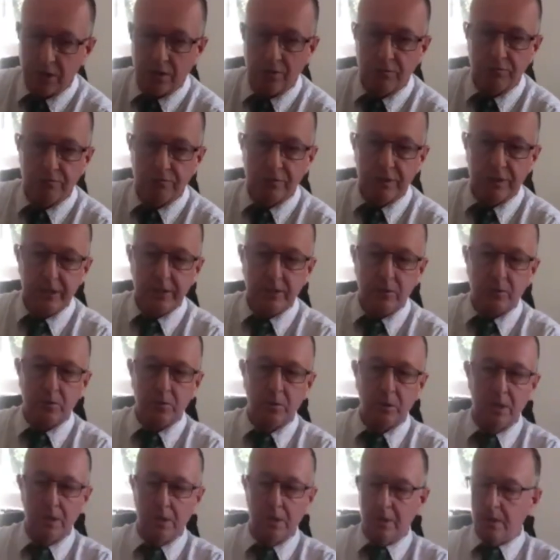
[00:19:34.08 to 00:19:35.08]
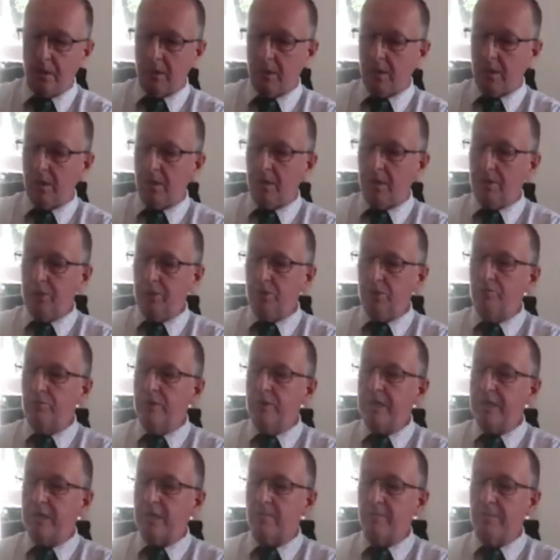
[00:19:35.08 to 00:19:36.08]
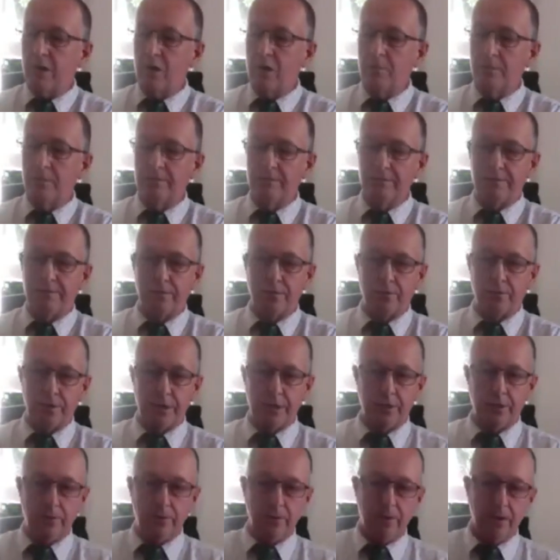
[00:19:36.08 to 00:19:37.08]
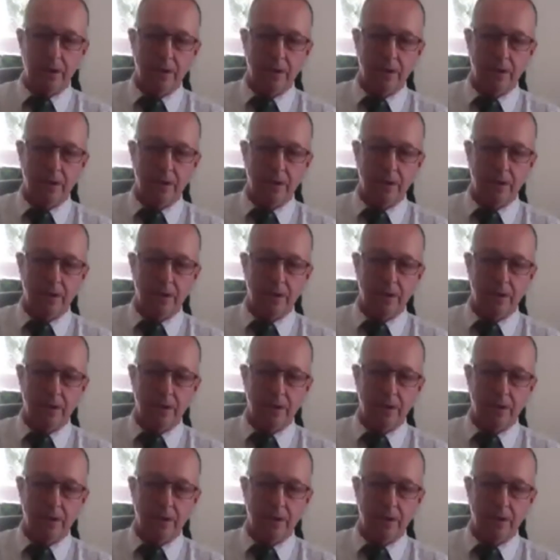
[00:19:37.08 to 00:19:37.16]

a real eureka moment for you.